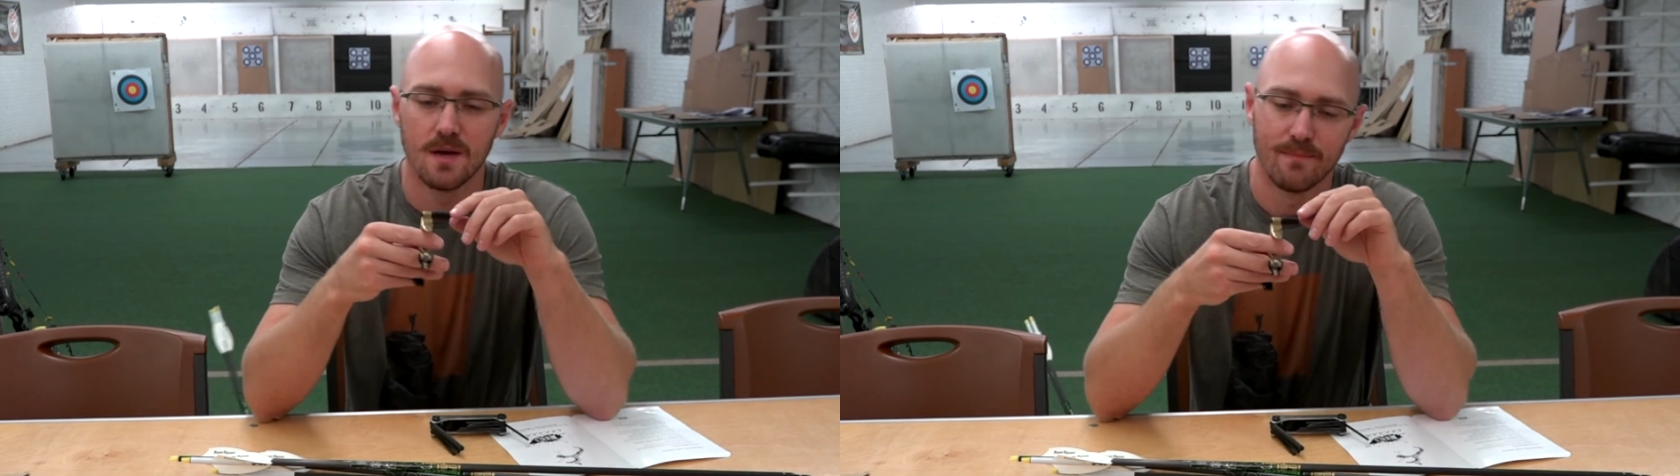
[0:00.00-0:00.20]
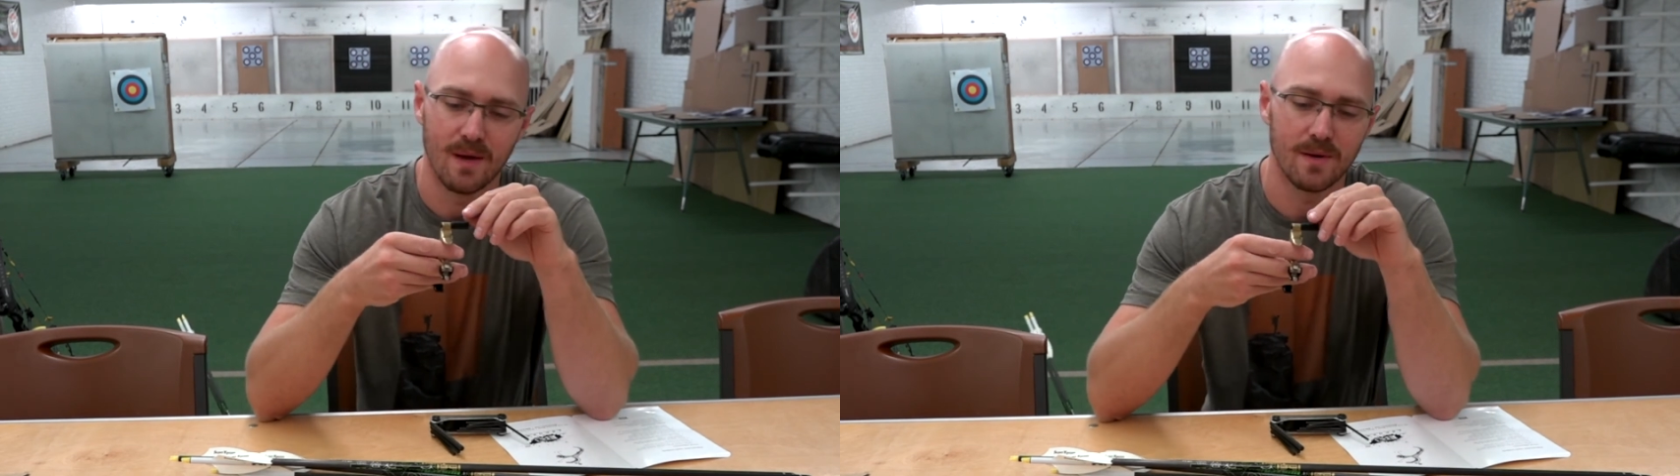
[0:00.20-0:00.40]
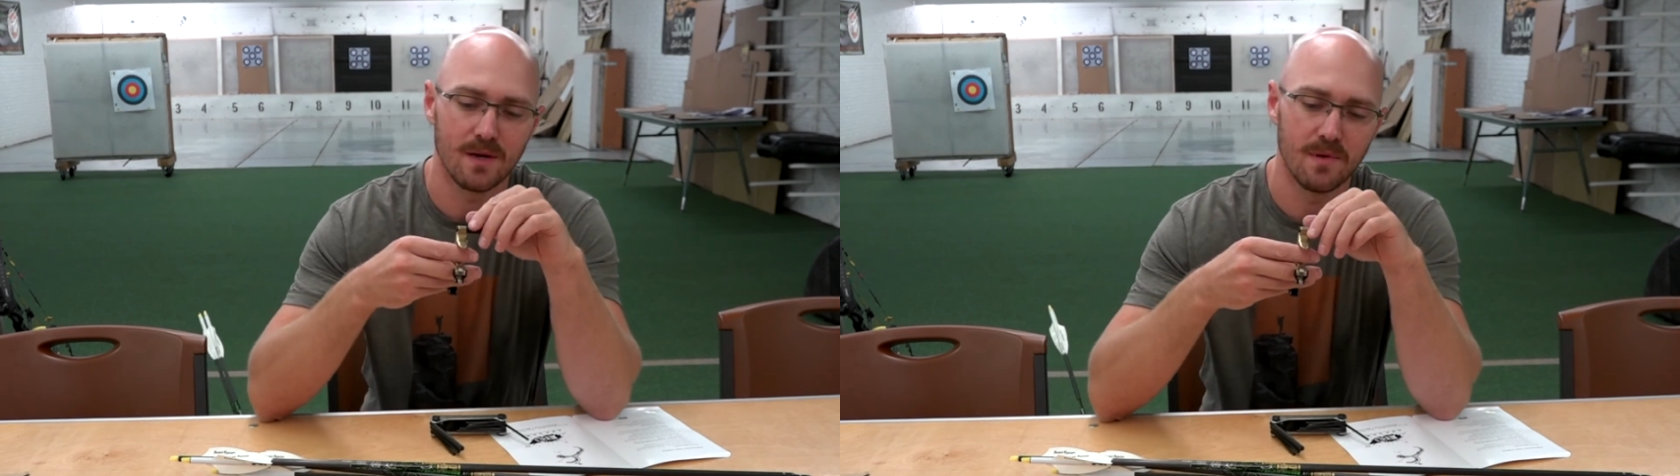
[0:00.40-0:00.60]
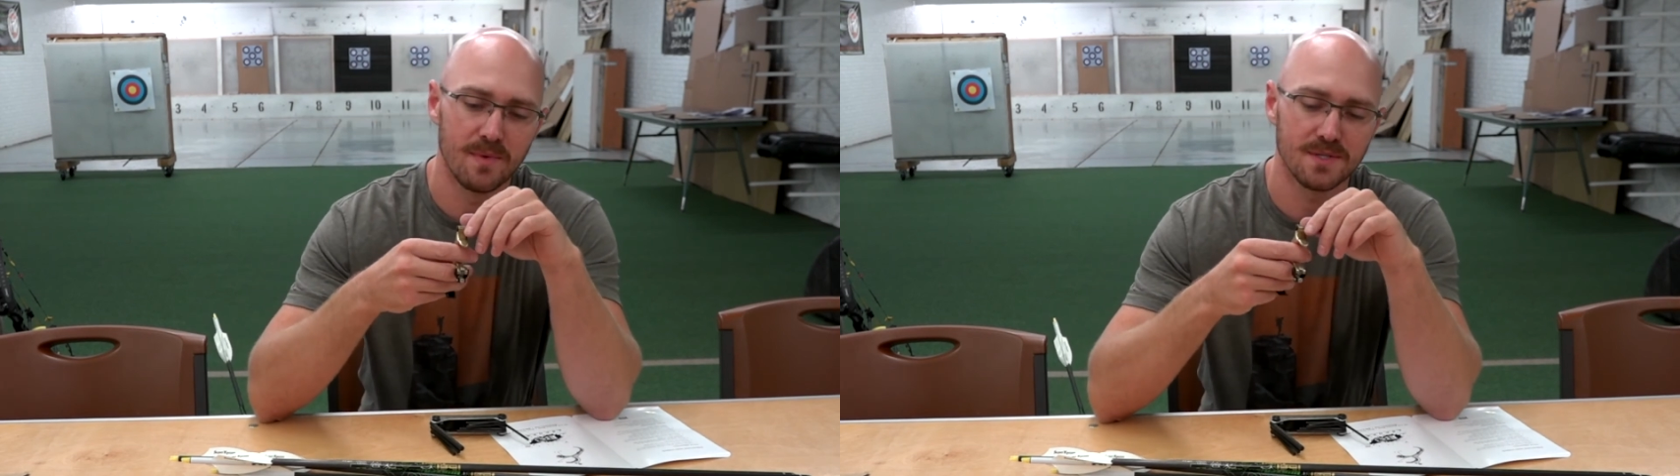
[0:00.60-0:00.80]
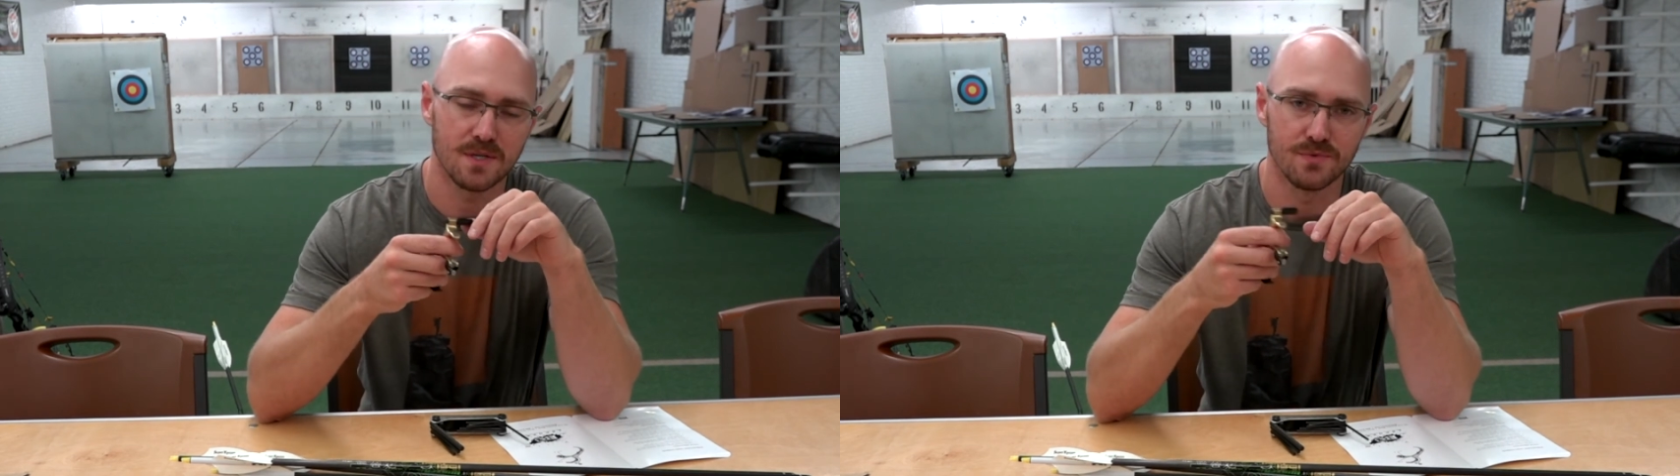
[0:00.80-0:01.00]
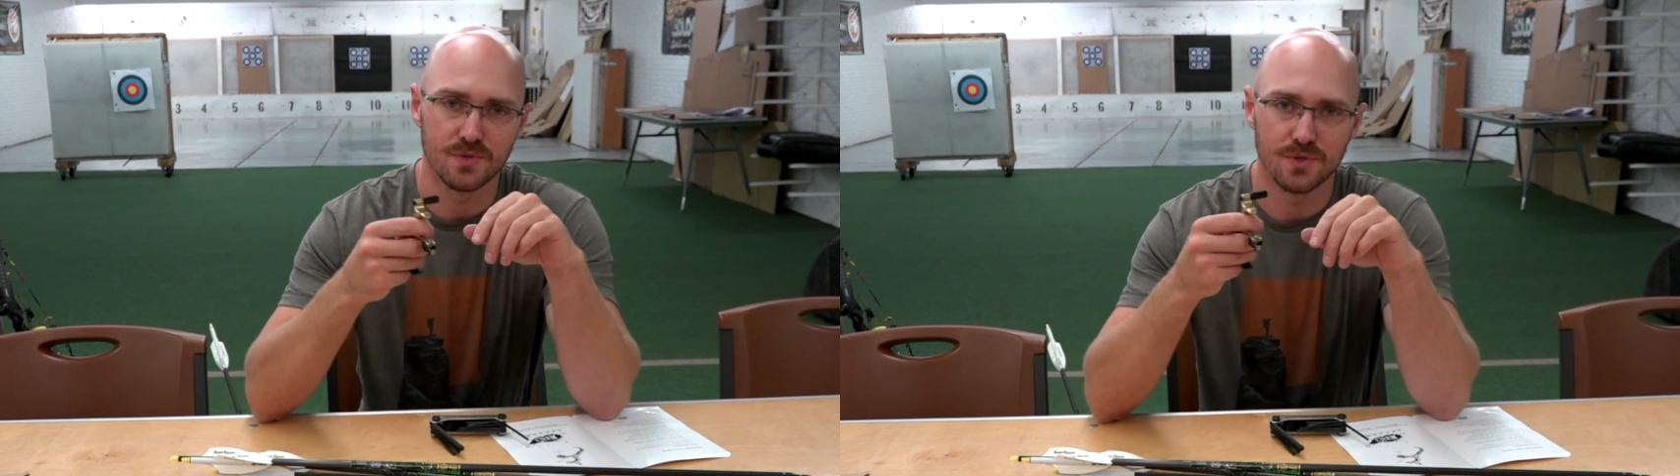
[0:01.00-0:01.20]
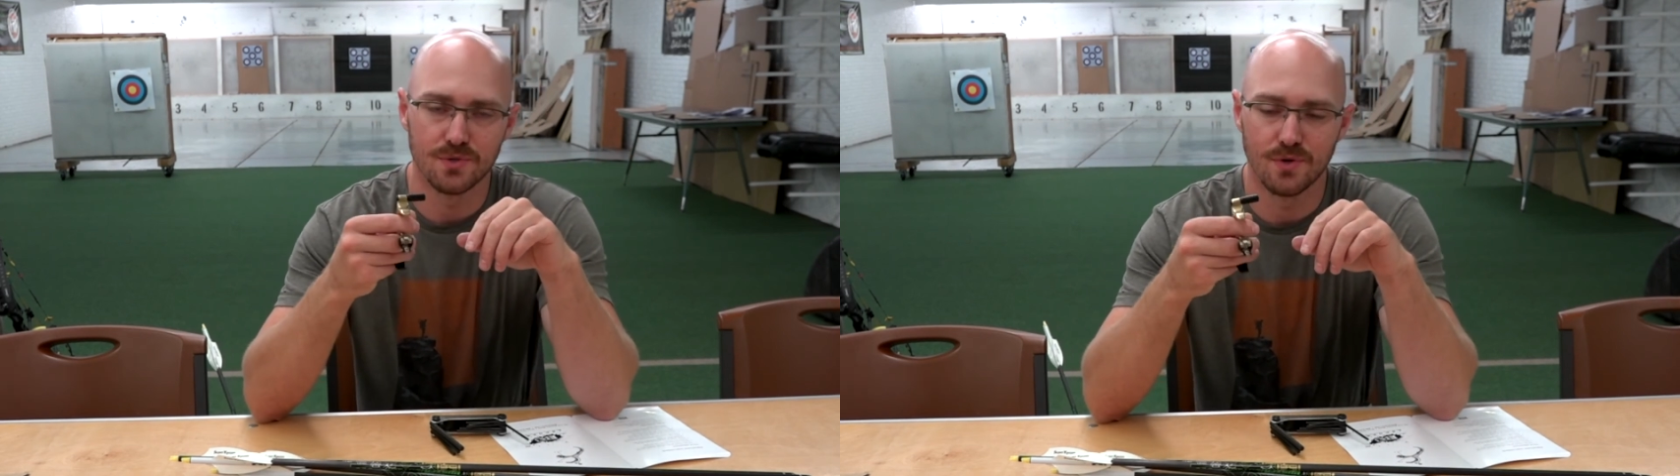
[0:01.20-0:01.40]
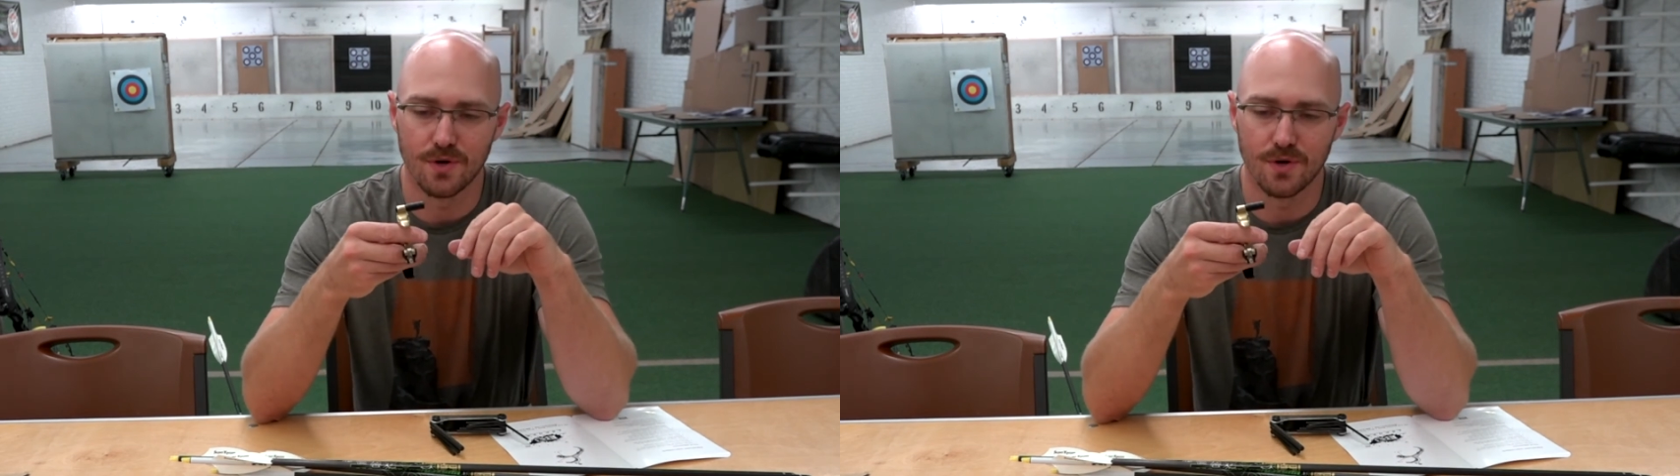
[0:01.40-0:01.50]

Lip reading: maybe it could be misconstrued